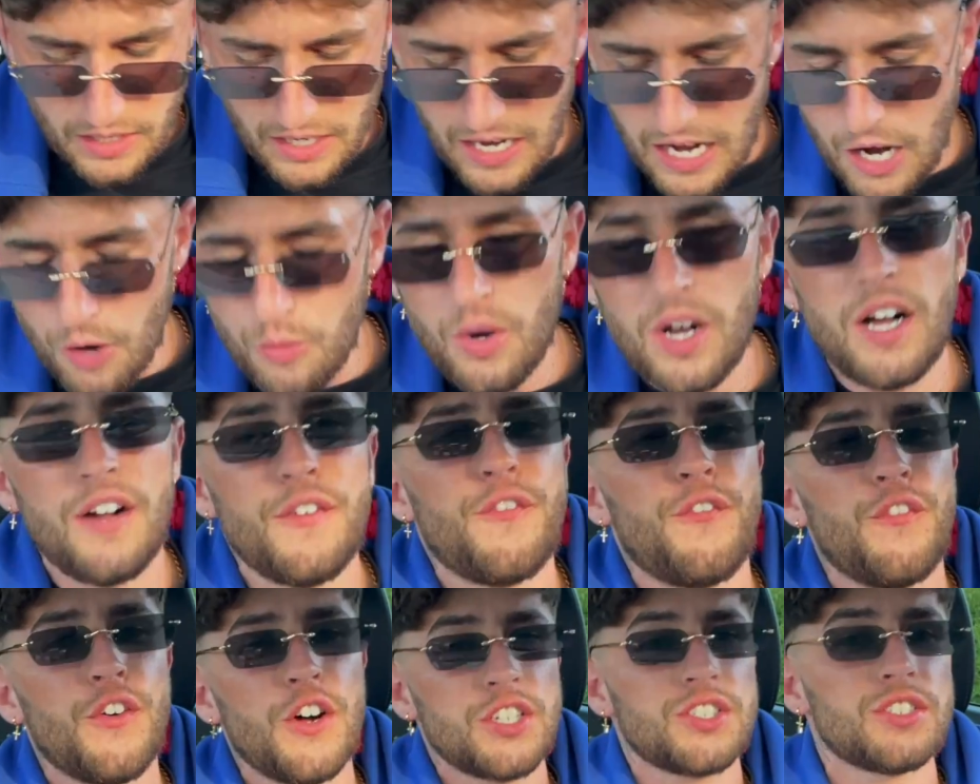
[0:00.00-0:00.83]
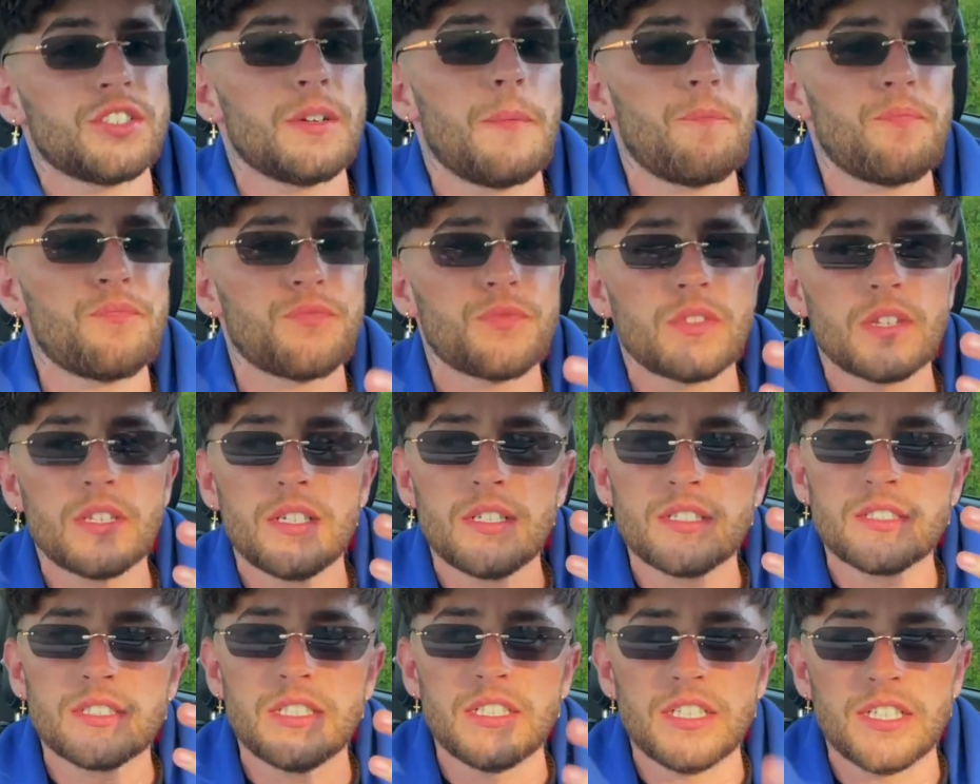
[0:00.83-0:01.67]
I want to first
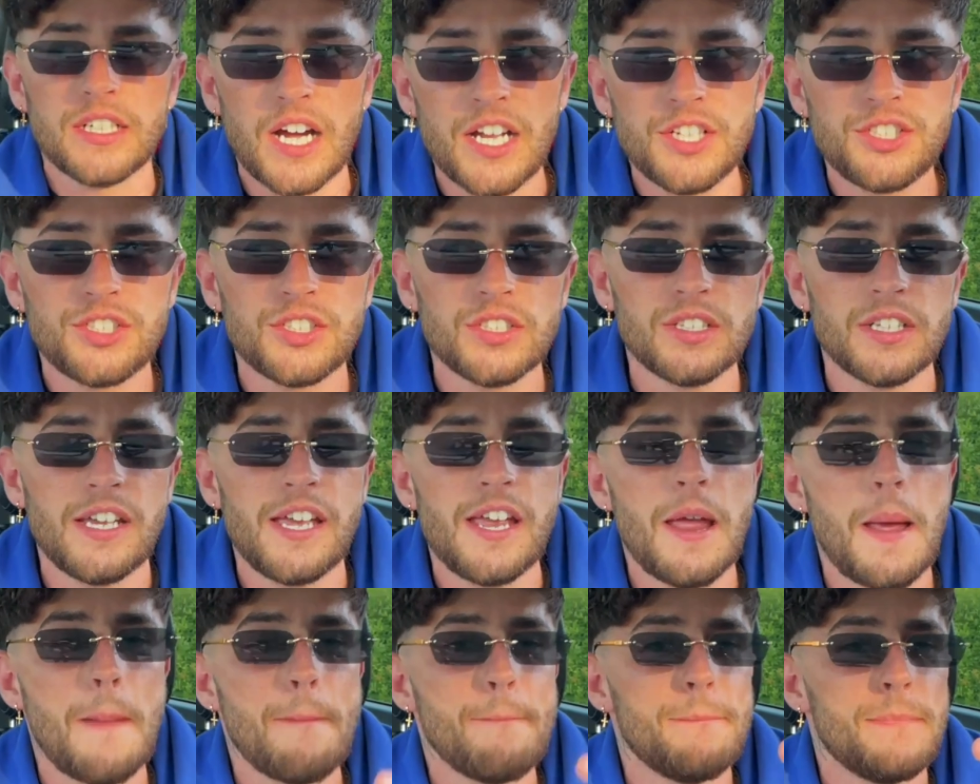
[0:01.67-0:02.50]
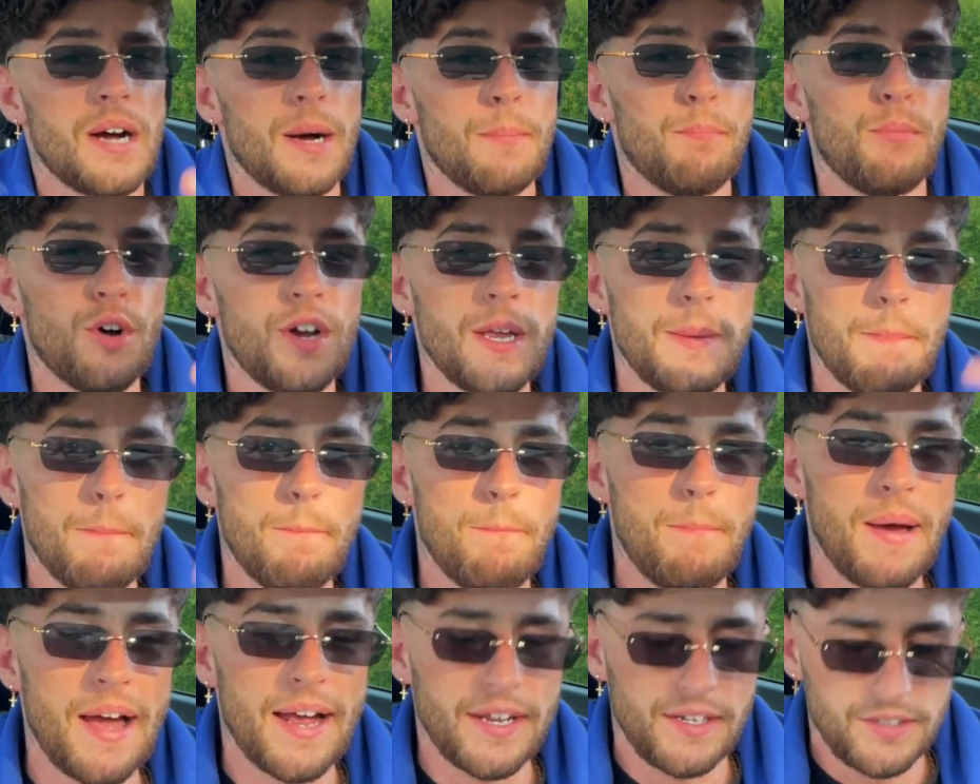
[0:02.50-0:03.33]
congratulate my boy
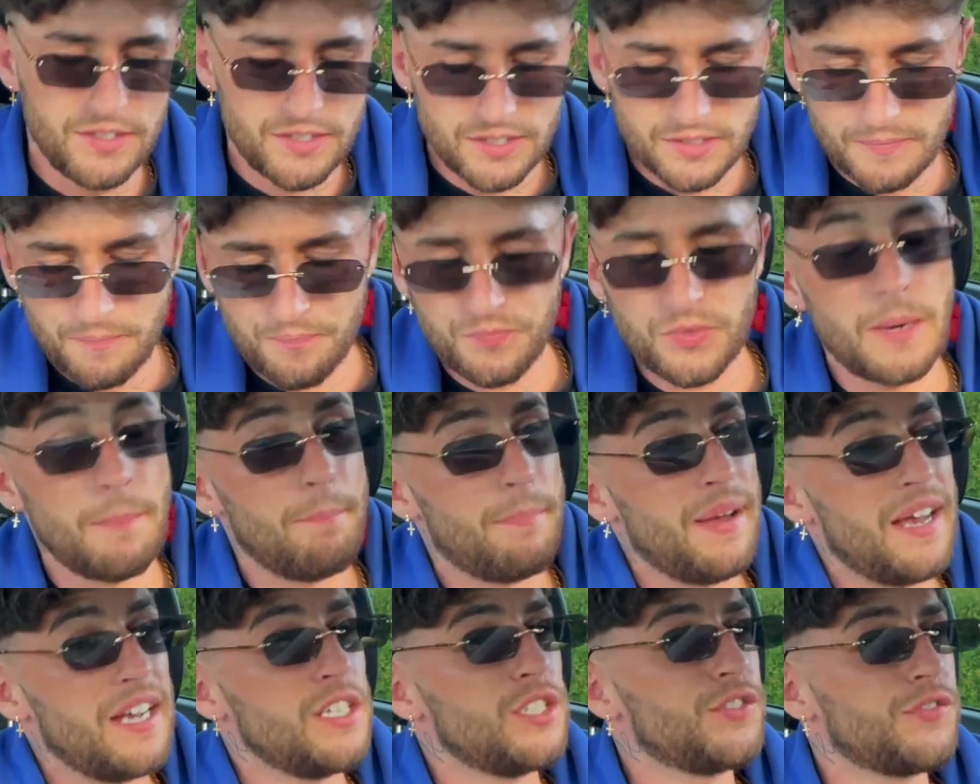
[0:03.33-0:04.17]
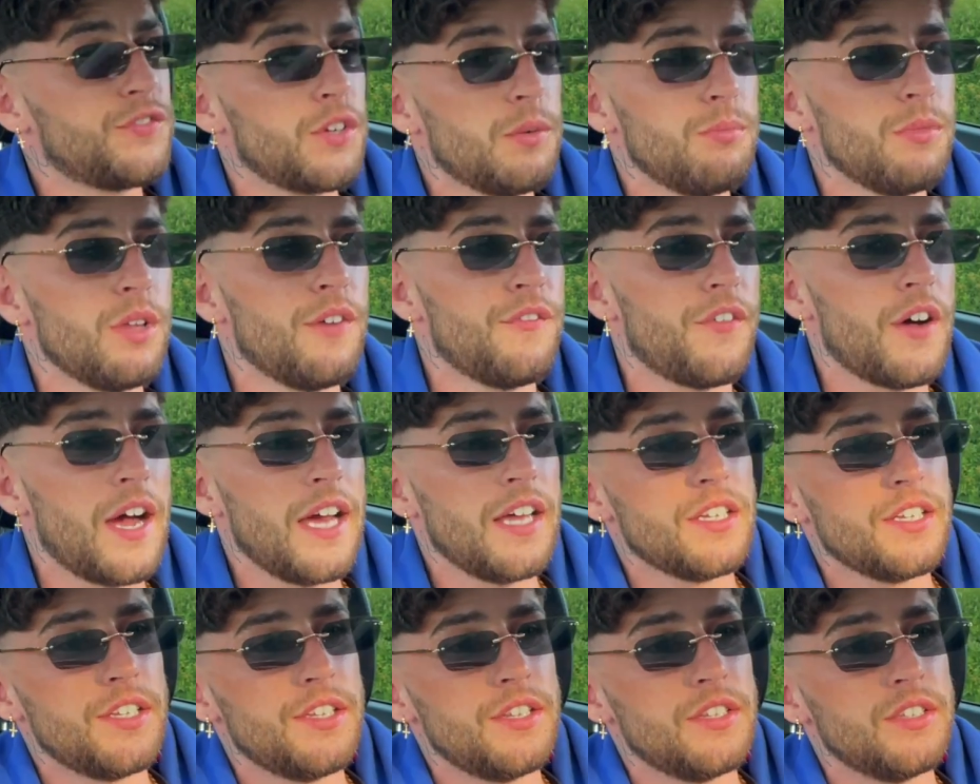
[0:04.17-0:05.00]
Biggs. Biggs from Love
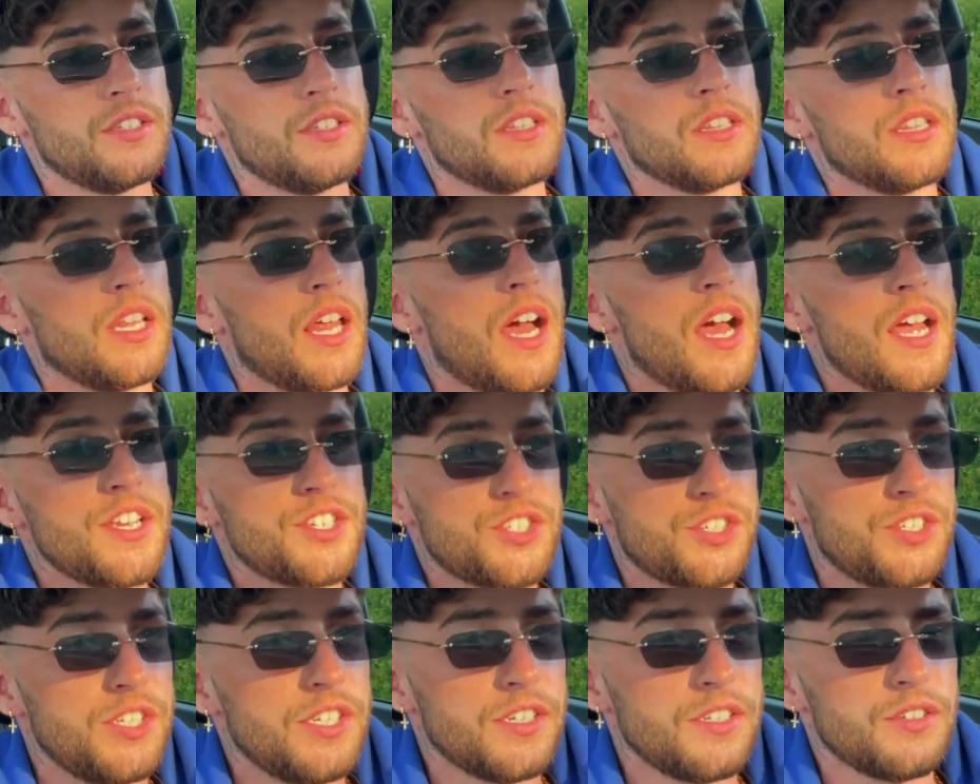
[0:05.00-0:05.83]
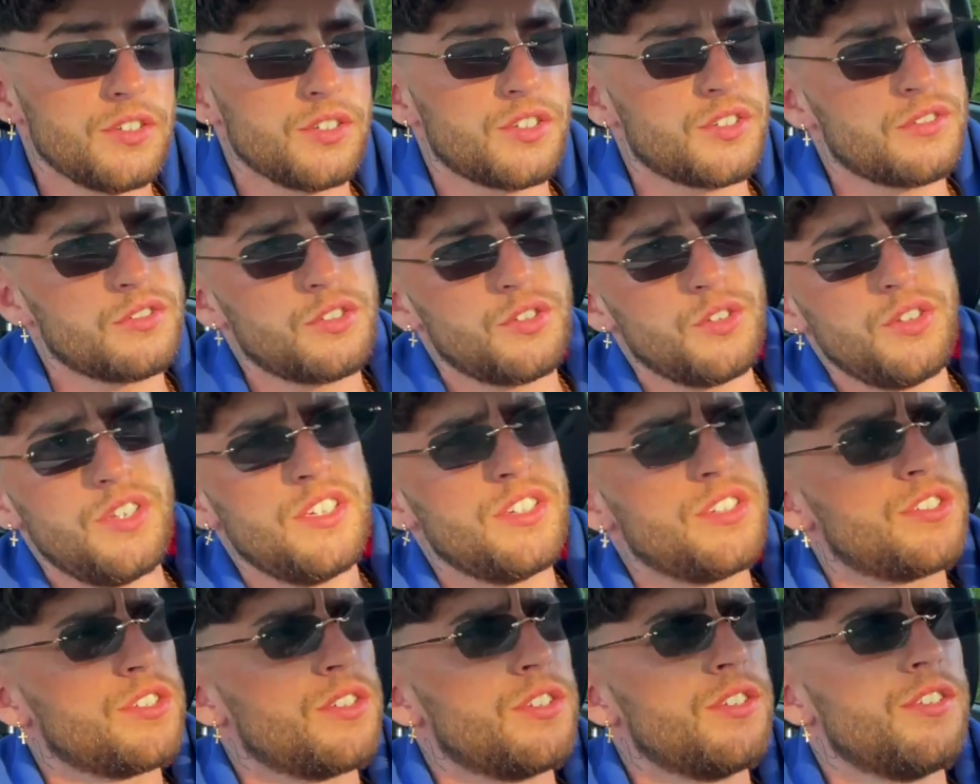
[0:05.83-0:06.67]
Island last year or 2
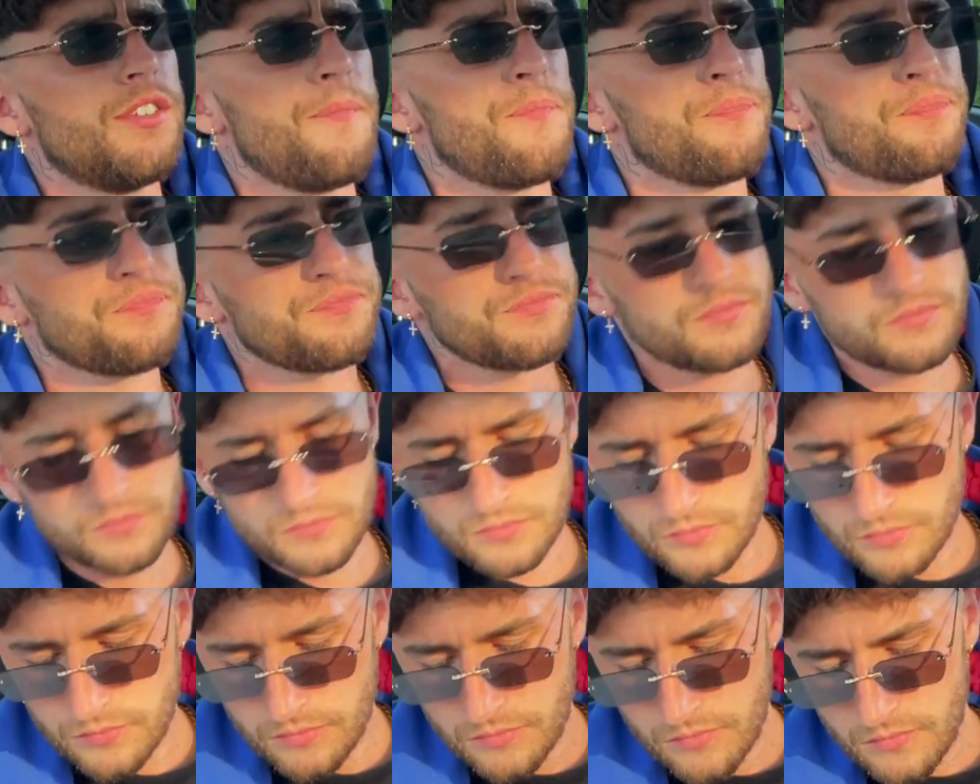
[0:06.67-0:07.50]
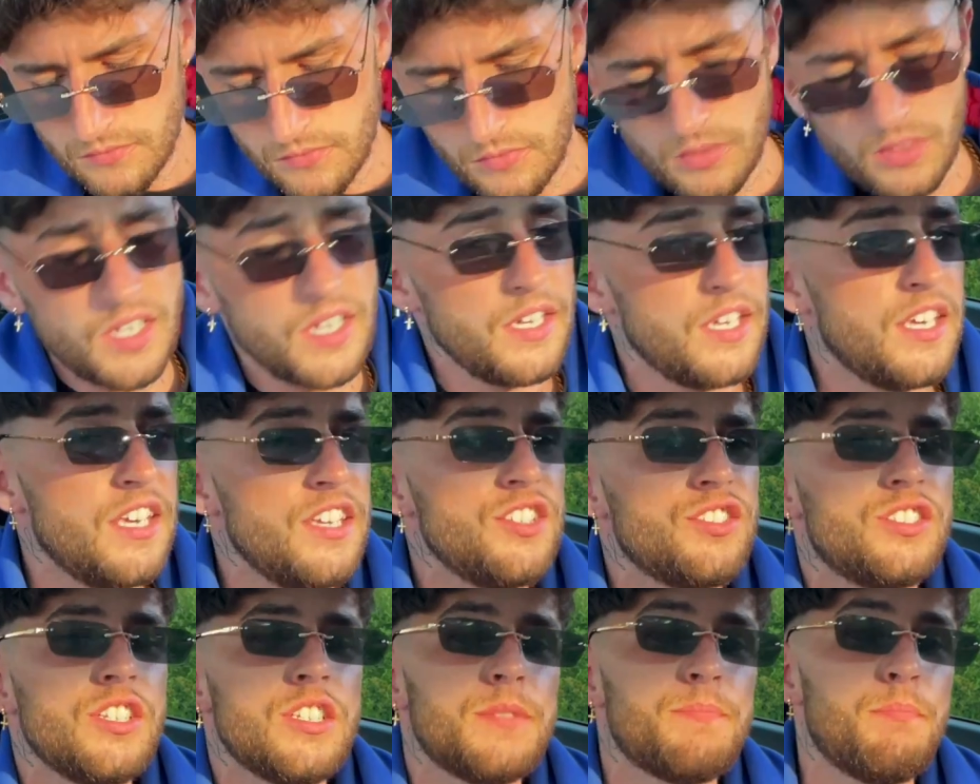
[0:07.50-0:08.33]
years ago,
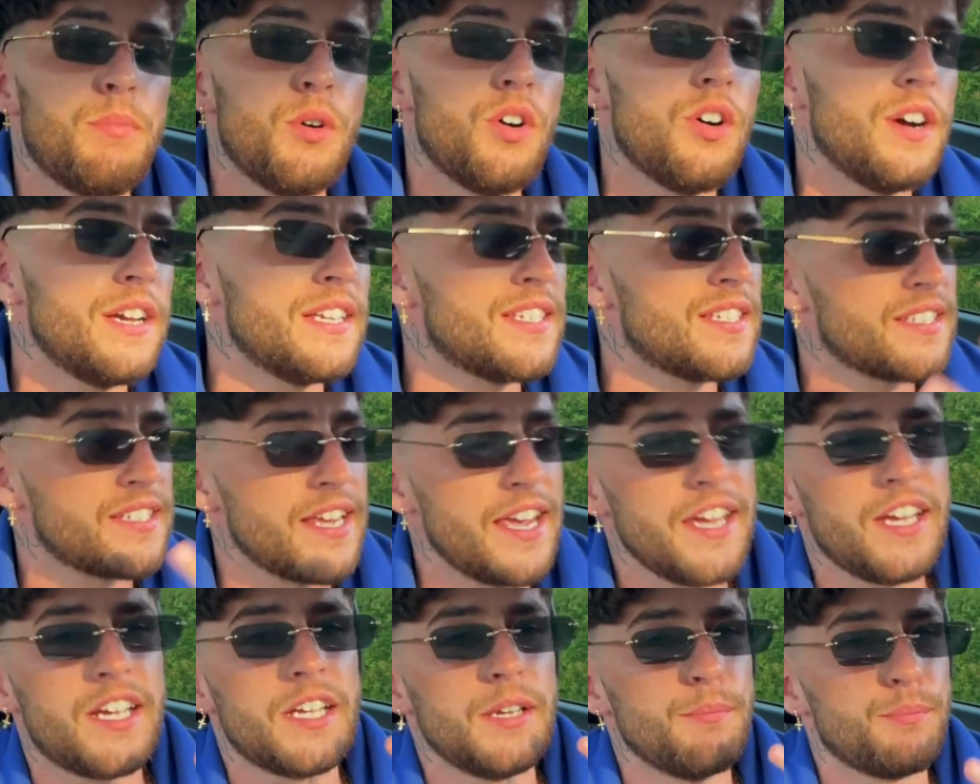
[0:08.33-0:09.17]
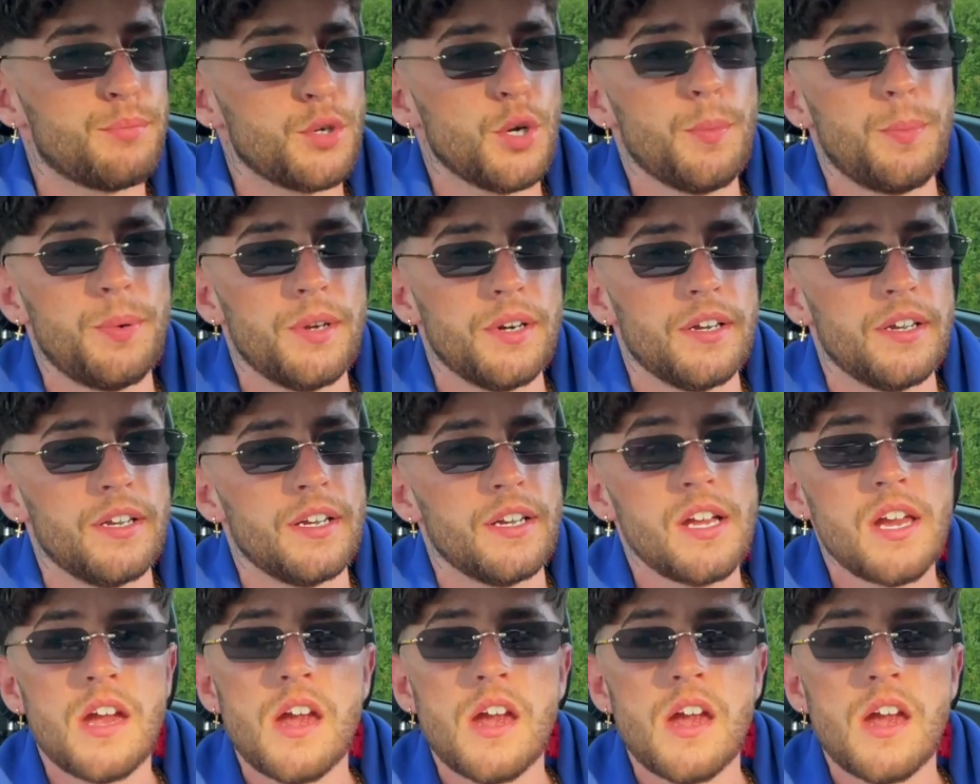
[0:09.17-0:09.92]
he's just bought his second property.